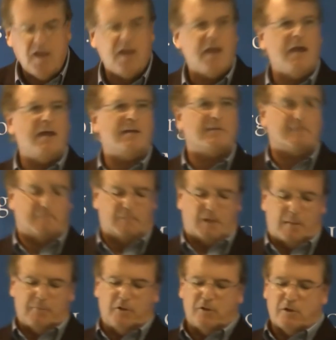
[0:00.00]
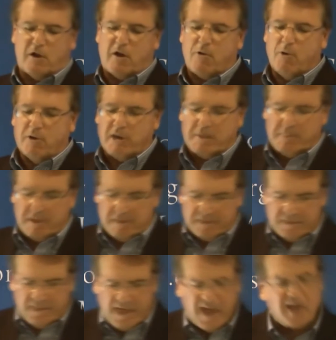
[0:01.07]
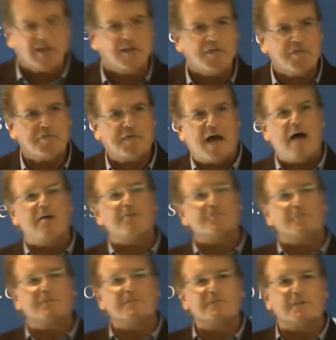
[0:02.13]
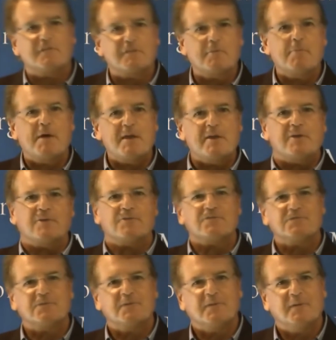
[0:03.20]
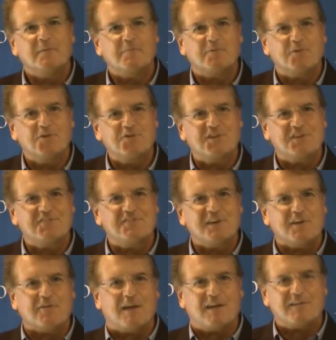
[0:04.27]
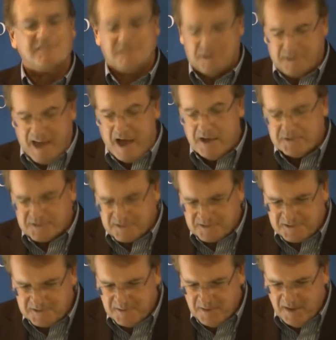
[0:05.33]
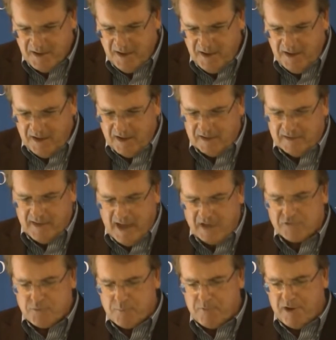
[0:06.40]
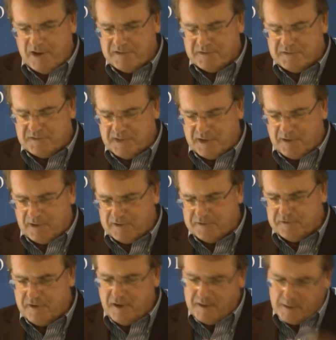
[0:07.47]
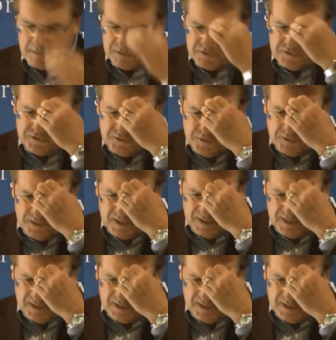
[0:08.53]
And I'm no longer quoting, but they had thousands of competitors producing cigarettes, thousands. And the actual price of cigarettes fell. They were sued